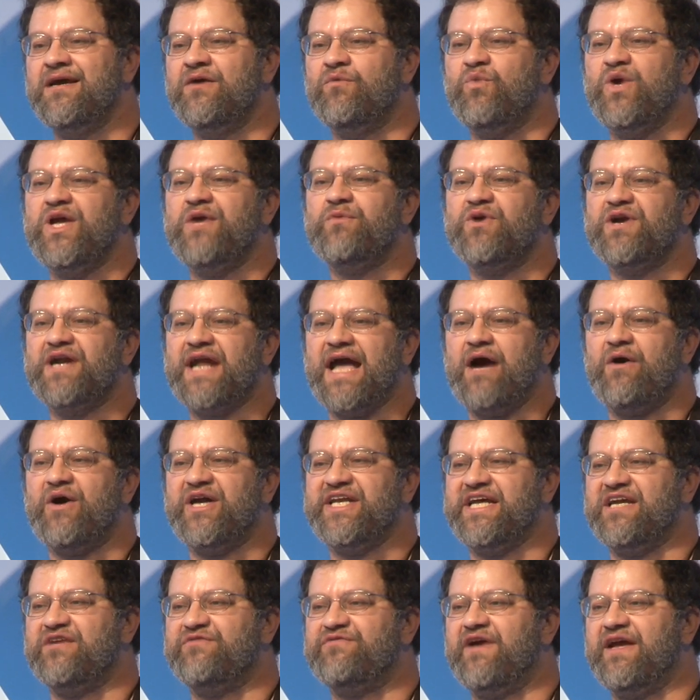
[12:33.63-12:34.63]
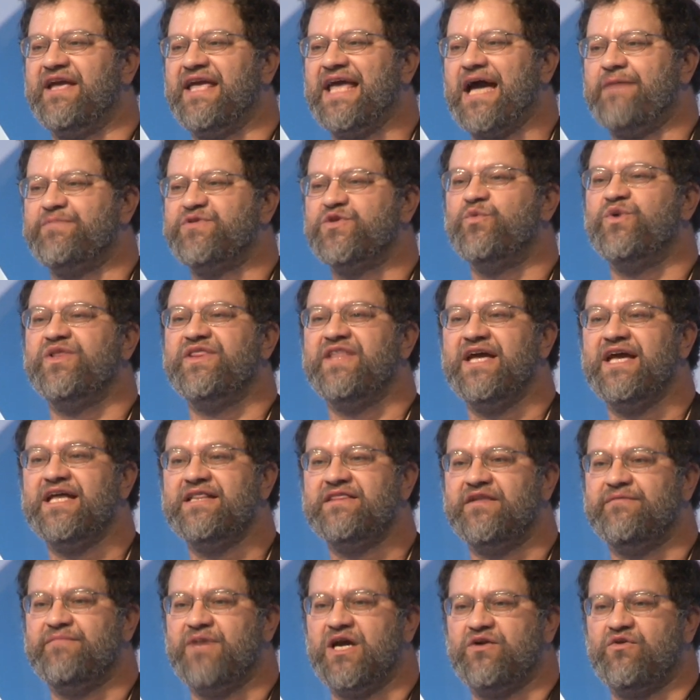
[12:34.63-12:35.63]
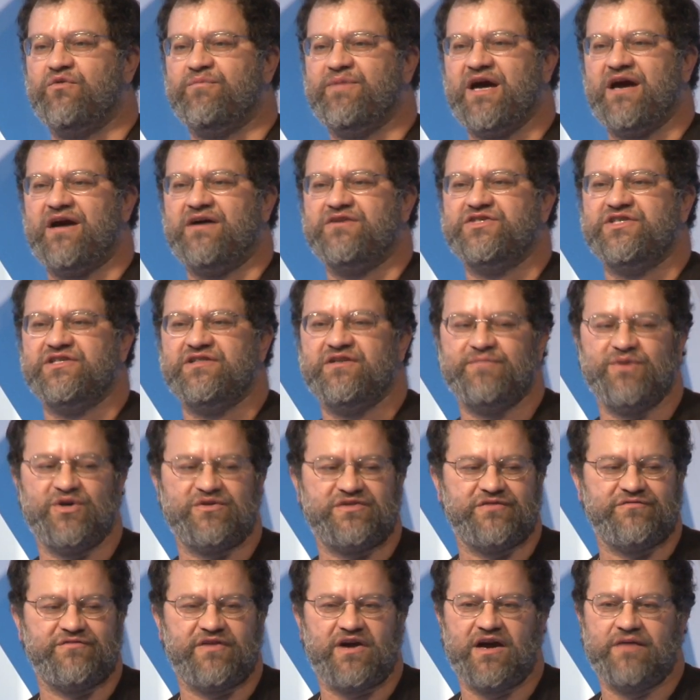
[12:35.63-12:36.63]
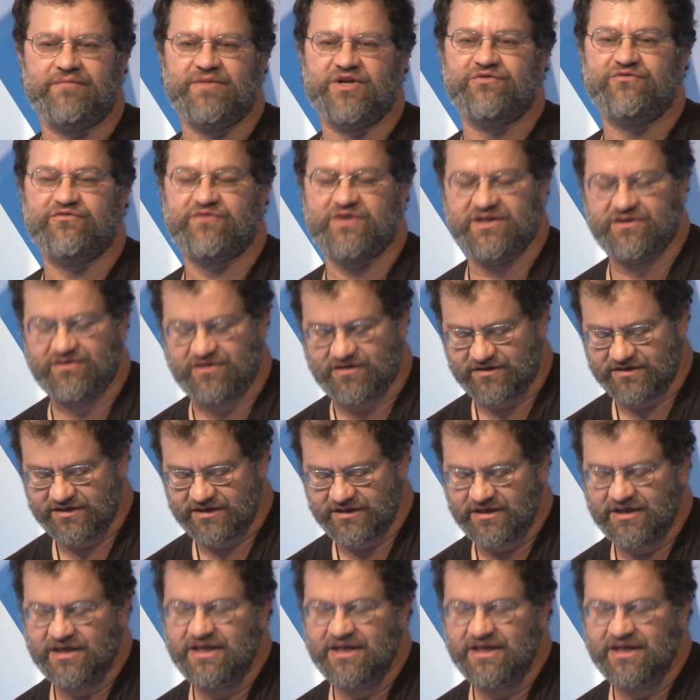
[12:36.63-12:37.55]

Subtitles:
We were now identifying gaps within the microbiology of the built environment field,